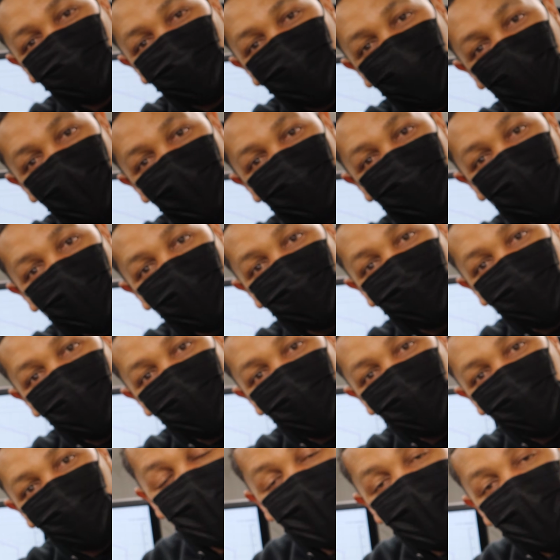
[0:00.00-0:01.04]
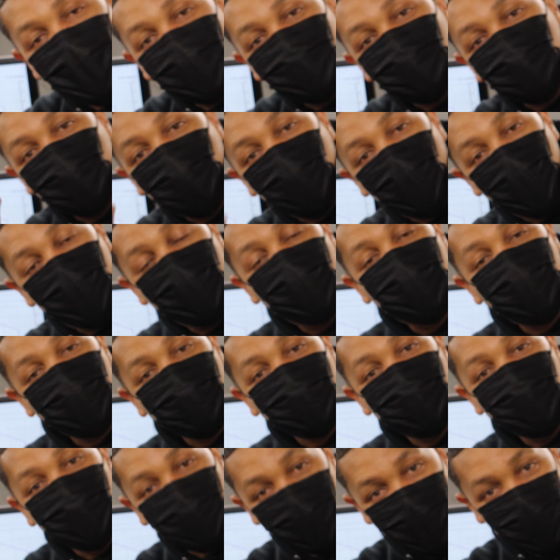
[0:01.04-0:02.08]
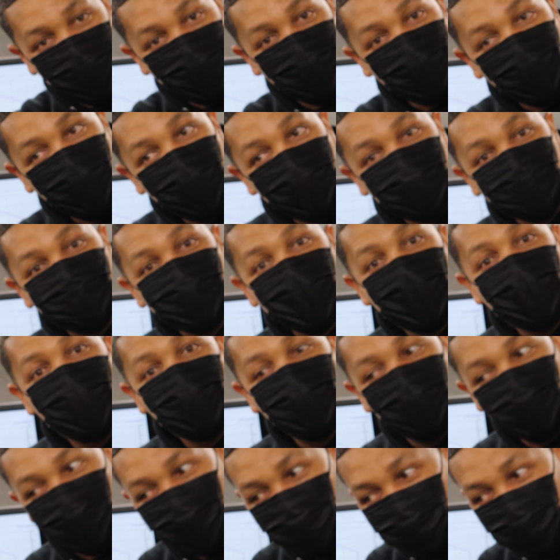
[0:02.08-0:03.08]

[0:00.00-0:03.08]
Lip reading: peak number, it's where you're getting the horsepower and the